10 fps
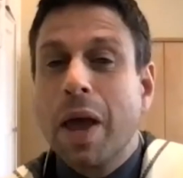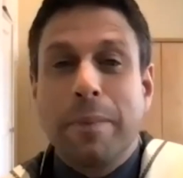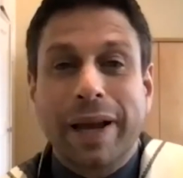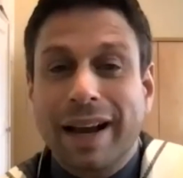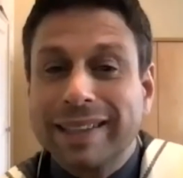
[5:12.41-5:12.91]

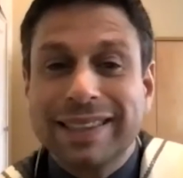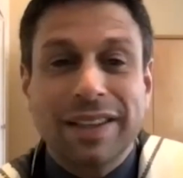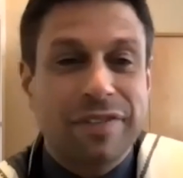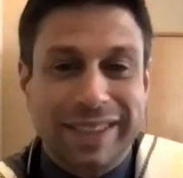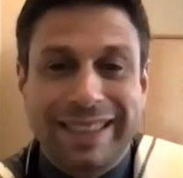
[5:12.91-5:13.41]
because the
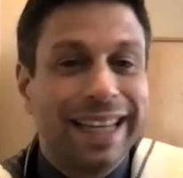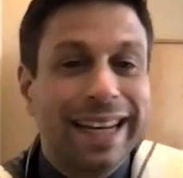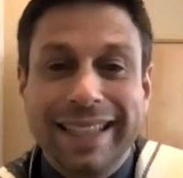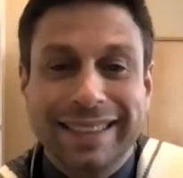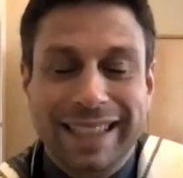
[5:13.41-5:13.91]

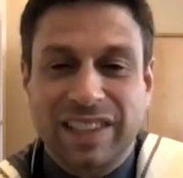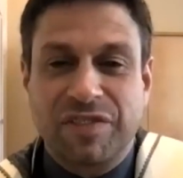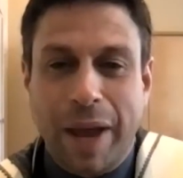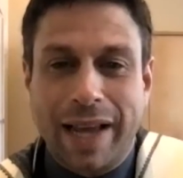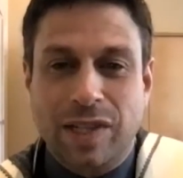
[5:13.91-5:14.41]
fastidiousness
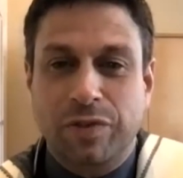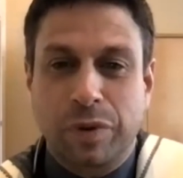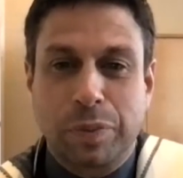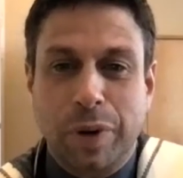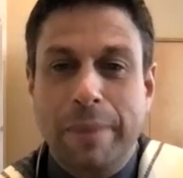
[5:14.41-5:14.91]
of Passover
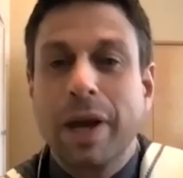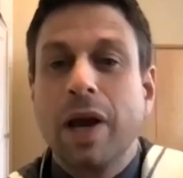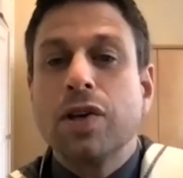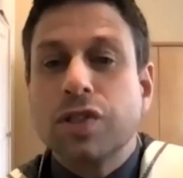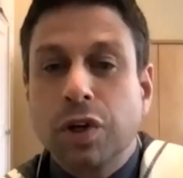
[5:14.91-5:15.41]
prep
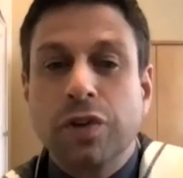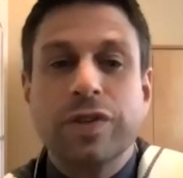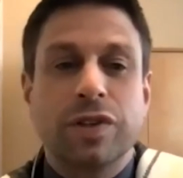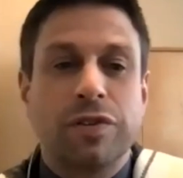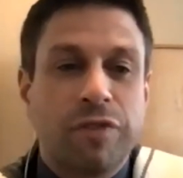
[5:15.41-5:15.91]

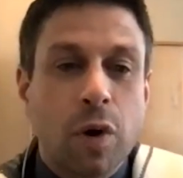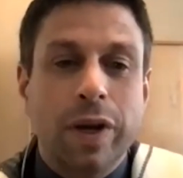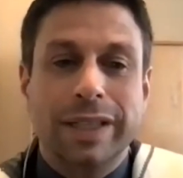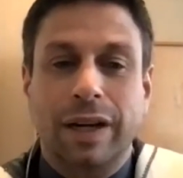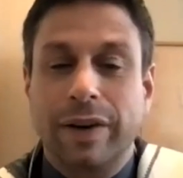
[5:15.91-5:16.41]
serves to
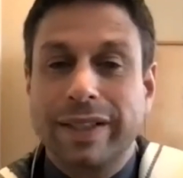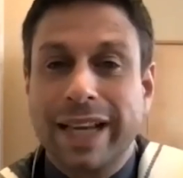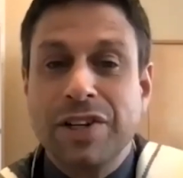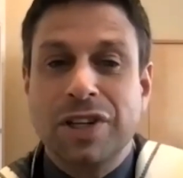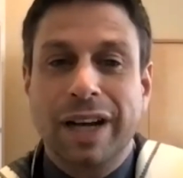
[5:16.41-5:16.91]
focus our
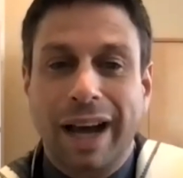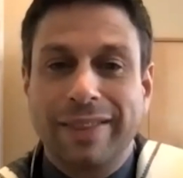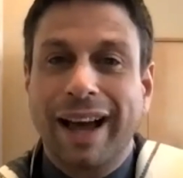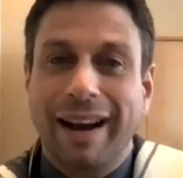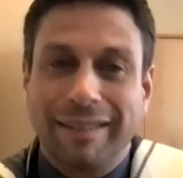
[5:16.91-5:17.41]
attention on
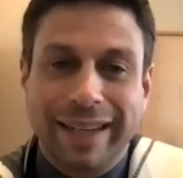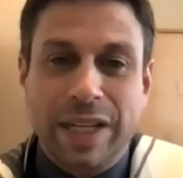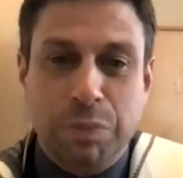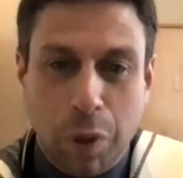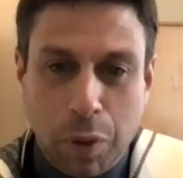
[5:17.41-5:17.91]
the
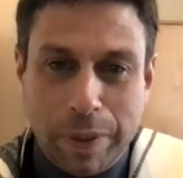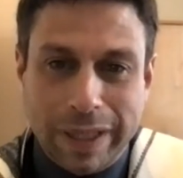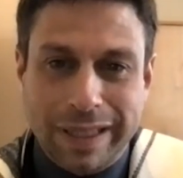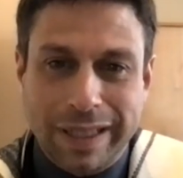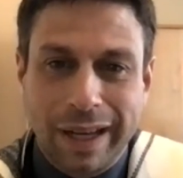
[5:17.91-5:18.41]
holiday's
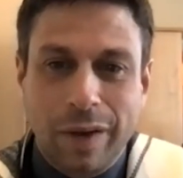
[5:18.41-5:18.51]
purpose,